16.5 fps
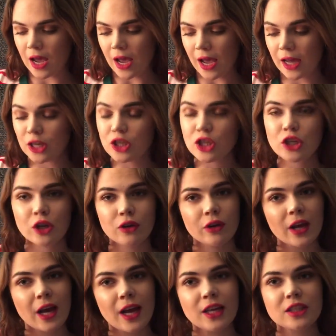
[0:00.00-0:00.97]
and show you
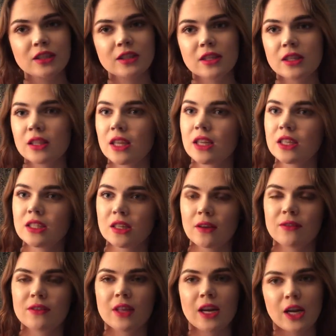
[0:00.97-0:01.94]
guys the
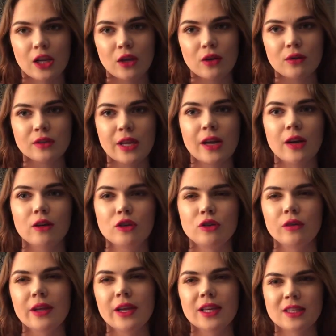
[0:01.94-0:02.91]
stuff that I use. And I'll
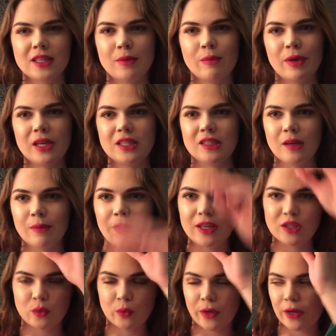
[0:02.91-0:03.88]
do like step by step
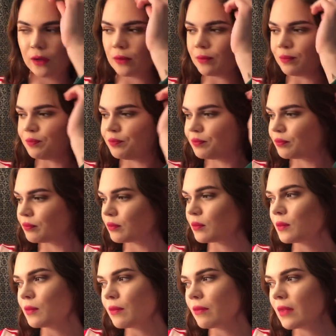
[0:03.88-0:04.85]
as well.
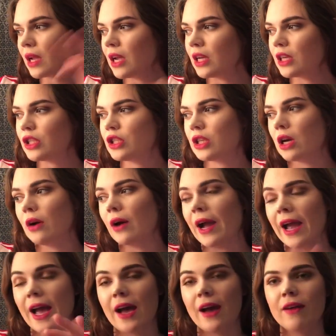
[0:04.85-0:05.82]
So I
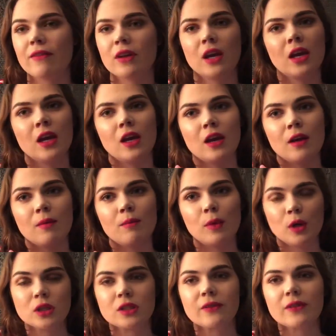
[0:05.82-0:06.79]
have
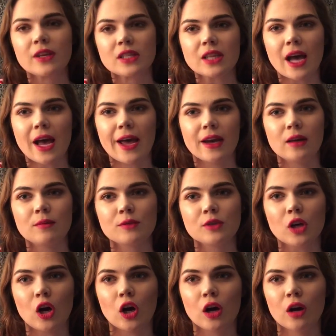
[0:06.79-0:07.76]
most of these items
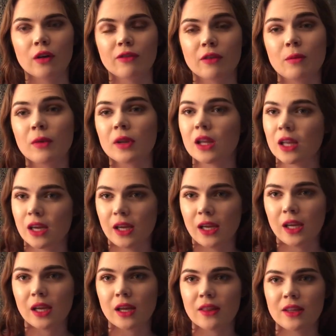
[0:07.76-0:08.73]
are from
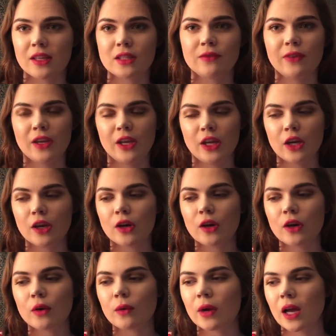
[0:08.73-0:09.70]
Clinique. This
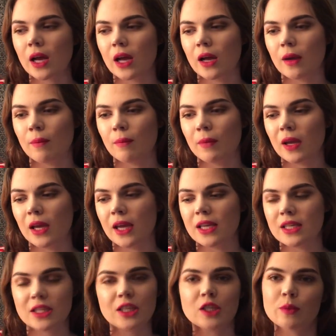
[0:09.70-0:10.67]
video
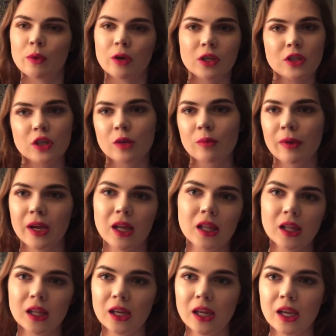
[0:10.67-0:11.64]
isn't sponsored by
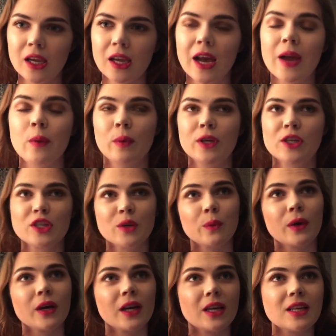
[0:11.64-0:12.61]
Clinique. I wish it
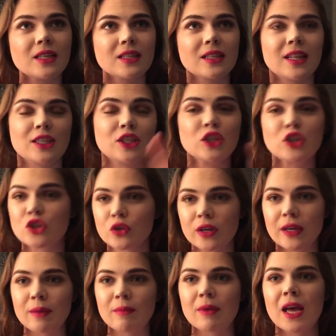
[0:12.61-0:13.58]
was. That's a
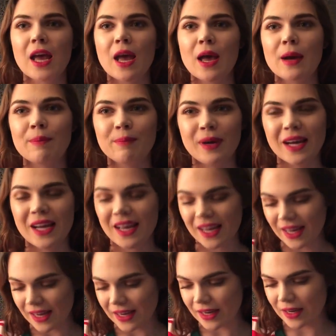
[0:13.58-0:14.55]
dream.
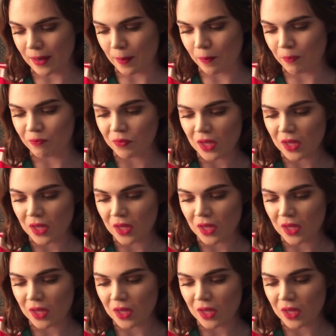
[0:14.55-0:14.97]
But